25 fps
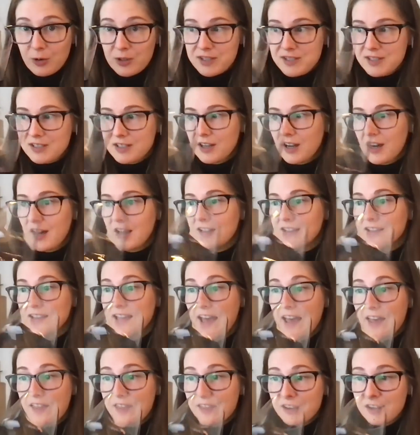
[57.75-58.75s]
it's got
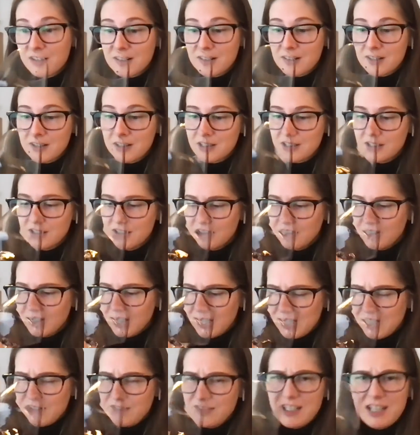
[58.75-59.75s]
leather,
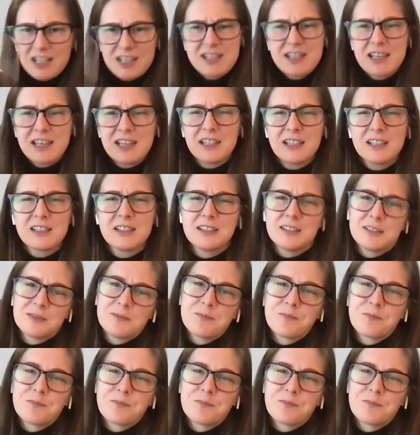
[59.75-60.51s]
it even has like